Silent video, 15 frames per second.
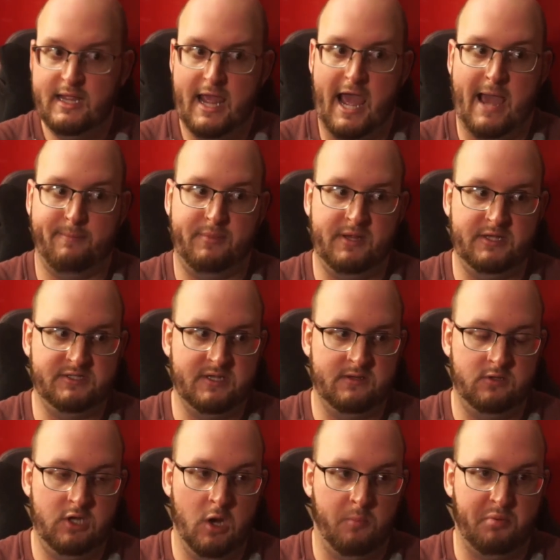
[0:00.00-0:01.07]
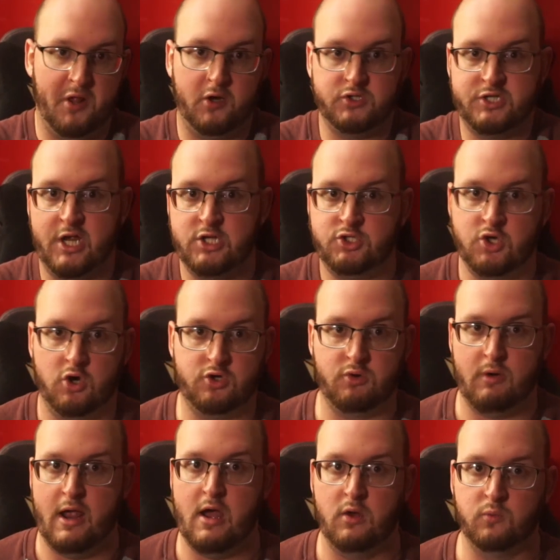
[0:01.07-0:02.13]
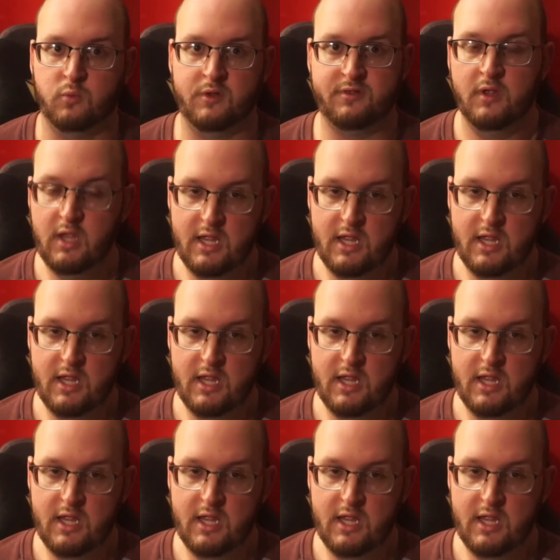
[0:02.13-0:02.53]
happens, and you know players are getting jerked around with